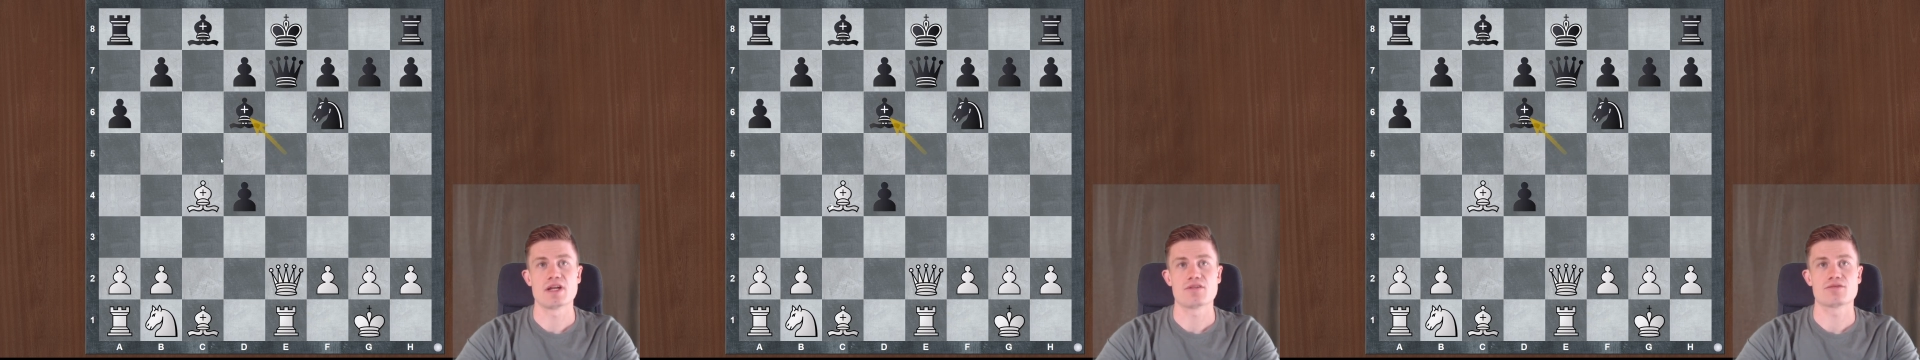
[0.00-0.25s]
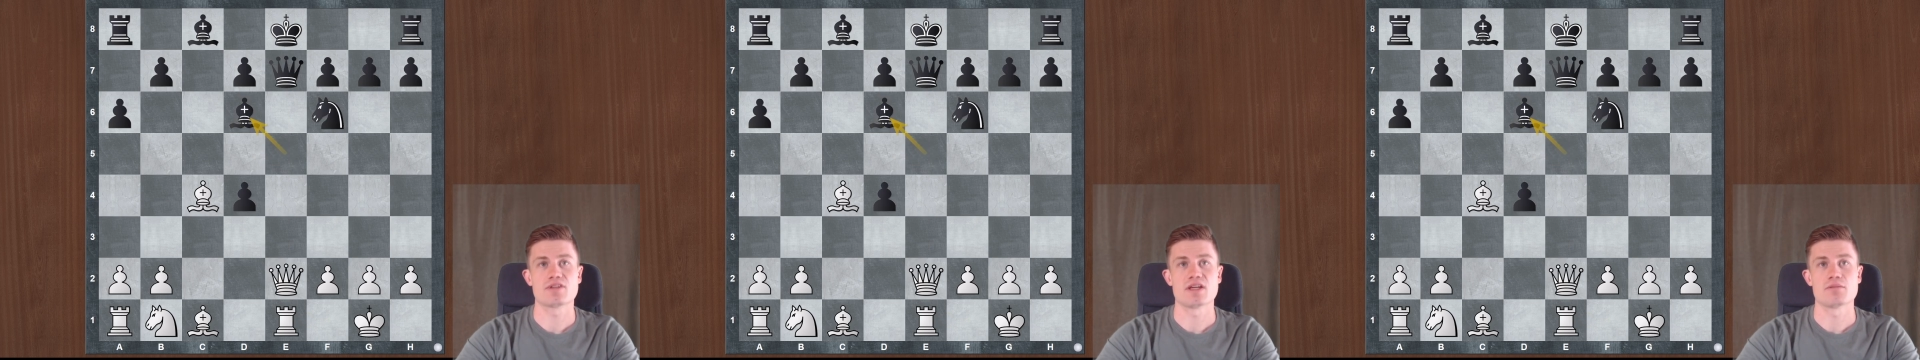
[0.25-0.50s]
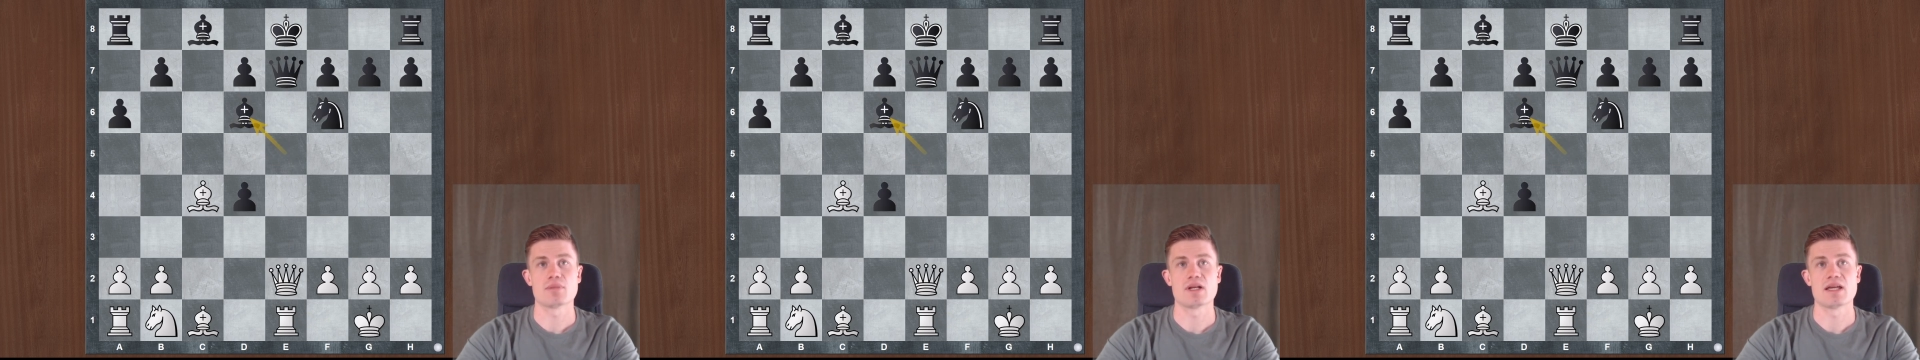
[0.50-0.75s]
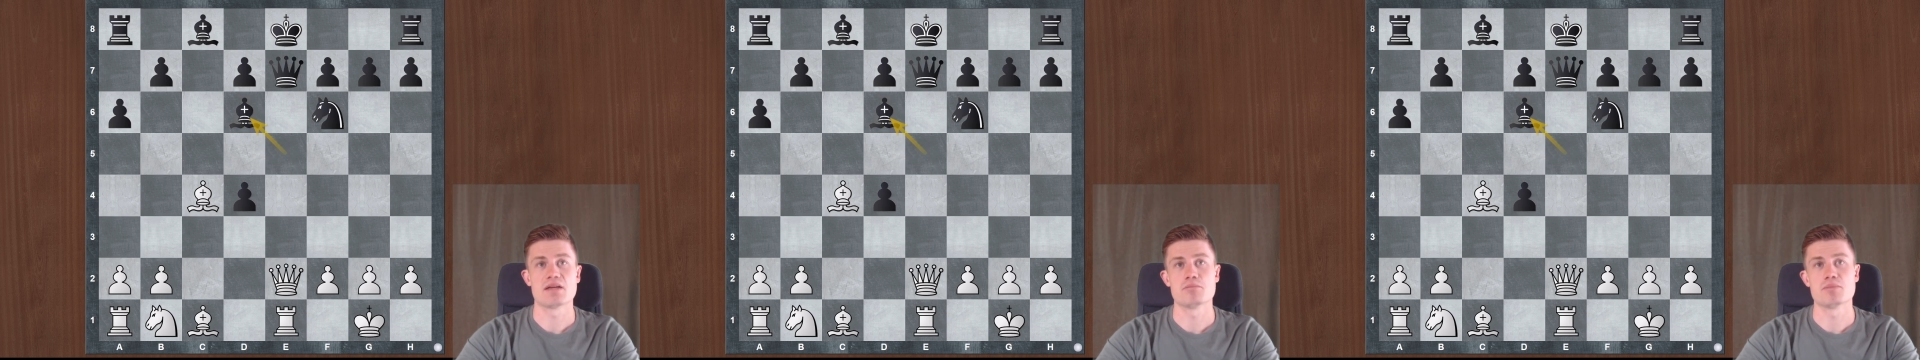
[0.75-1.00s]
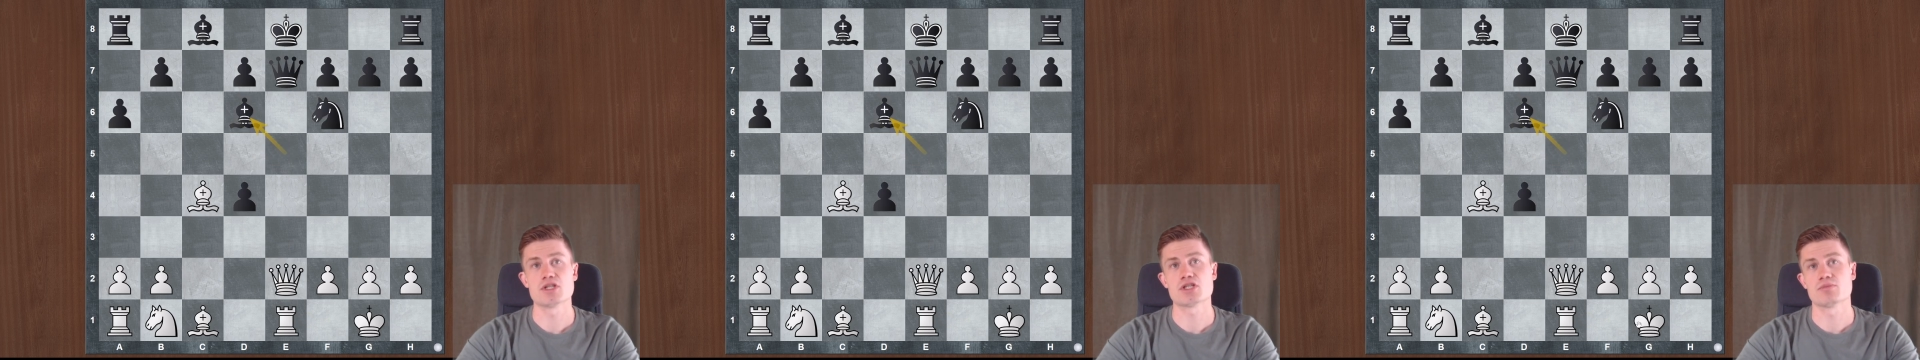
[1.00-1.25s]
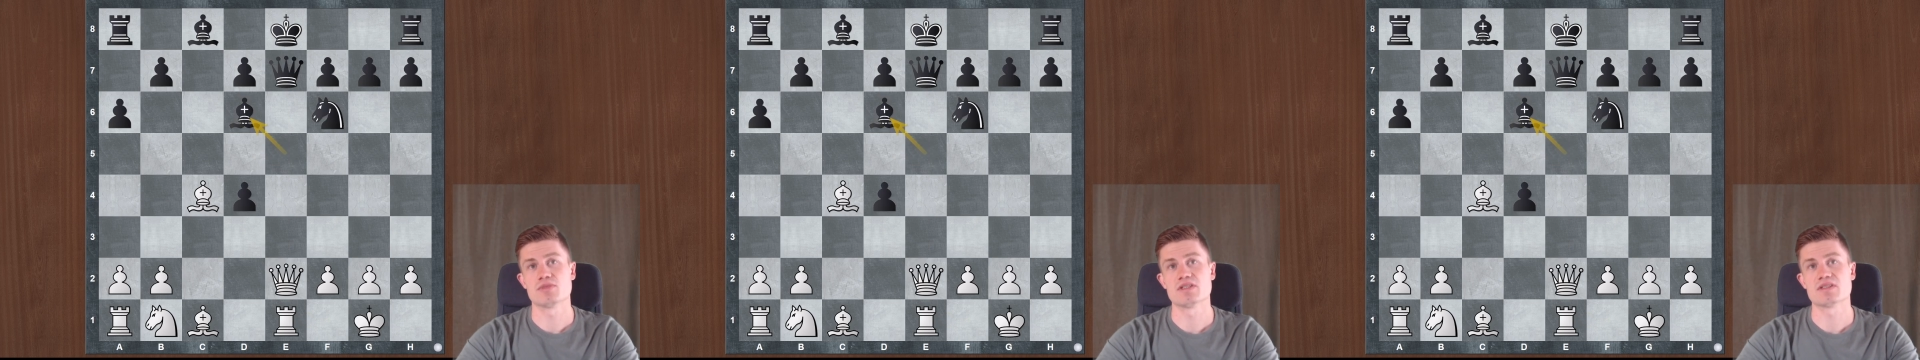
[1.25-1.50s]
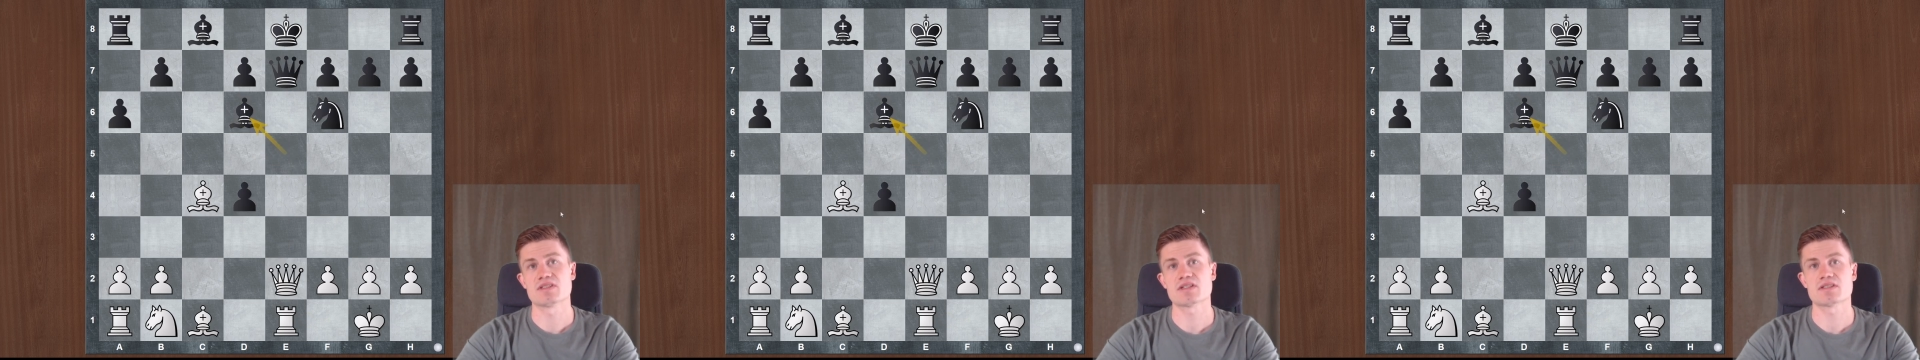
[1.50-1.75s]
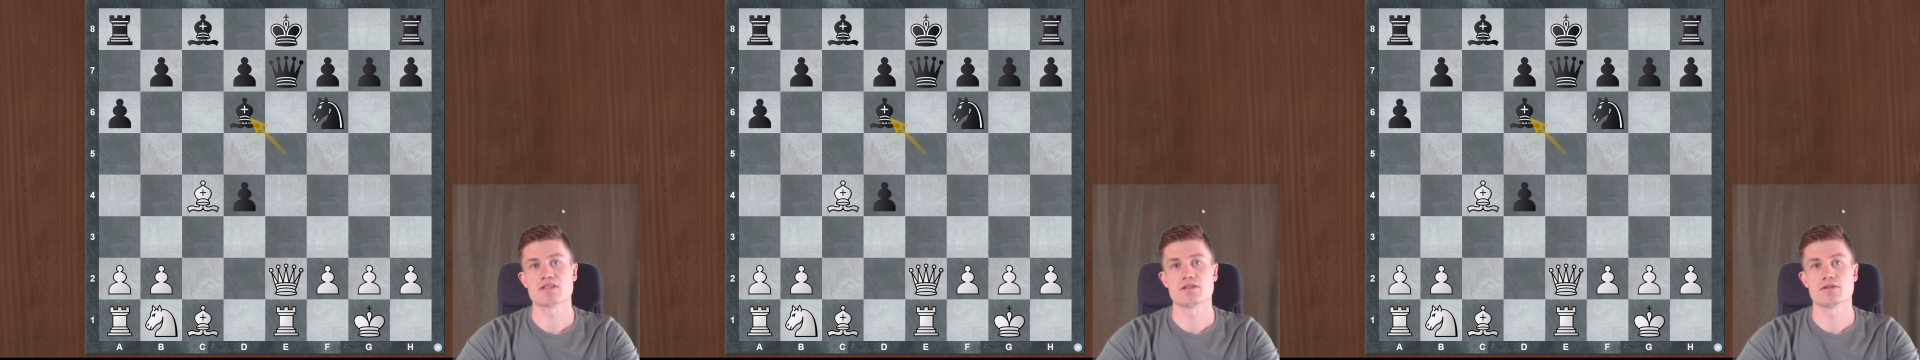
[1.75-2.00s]
if they play bishop
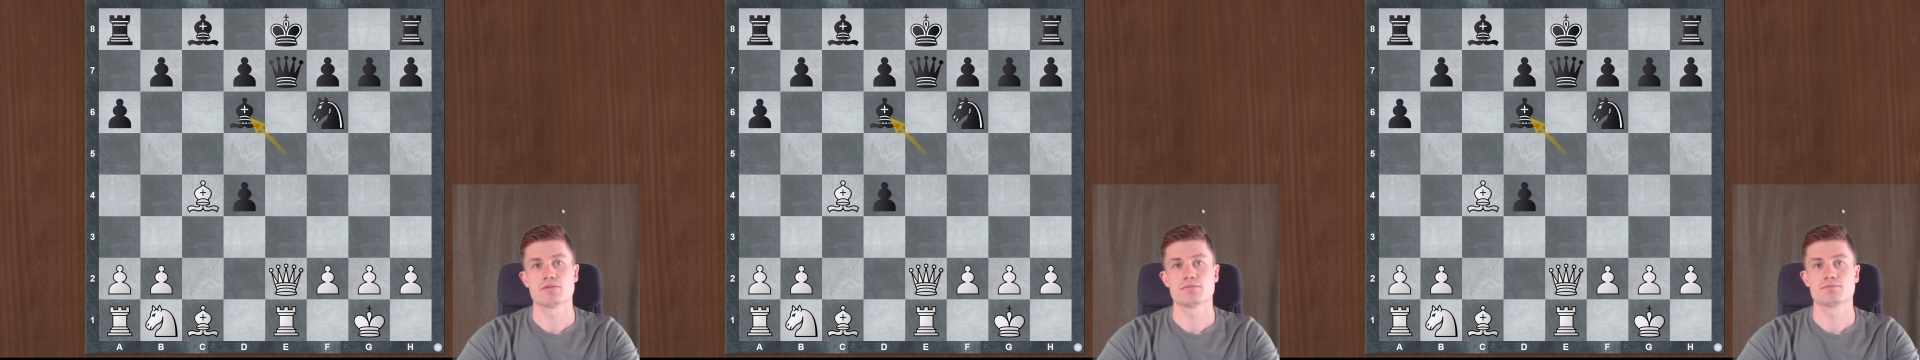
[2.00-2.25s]
d6 here?